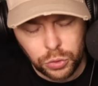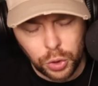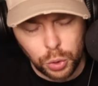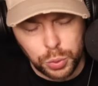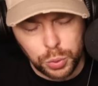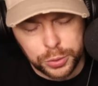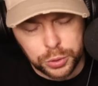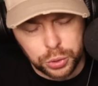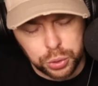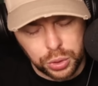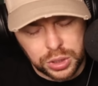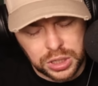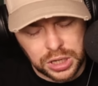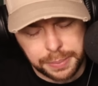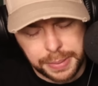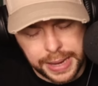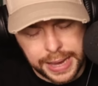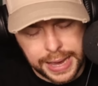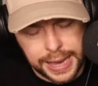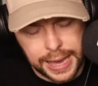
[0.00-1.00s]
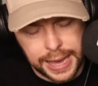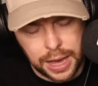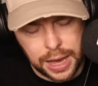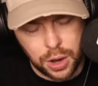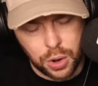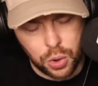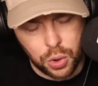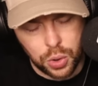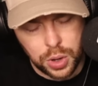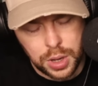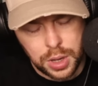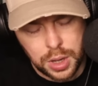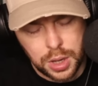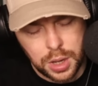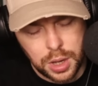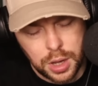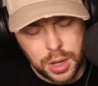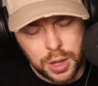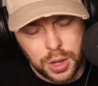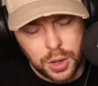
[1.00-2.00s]
we were talking about how
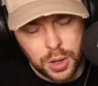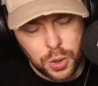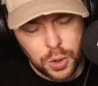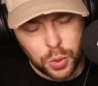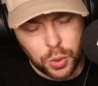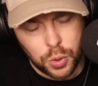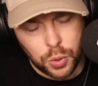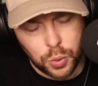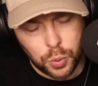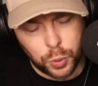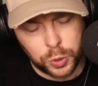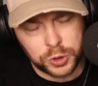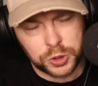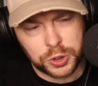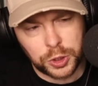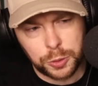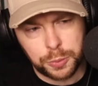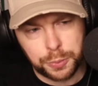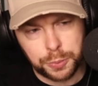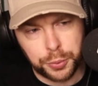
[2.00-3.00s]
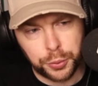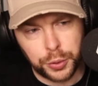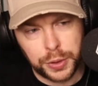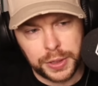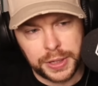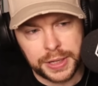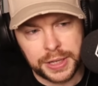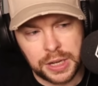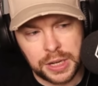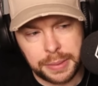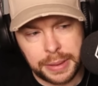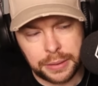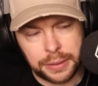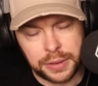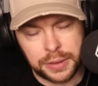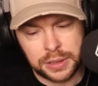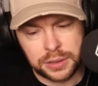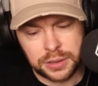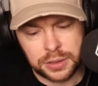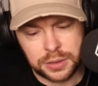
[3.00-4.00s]
what's so brilliant about
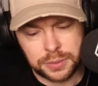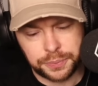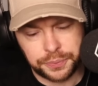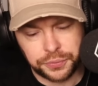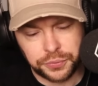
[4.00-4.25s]
this,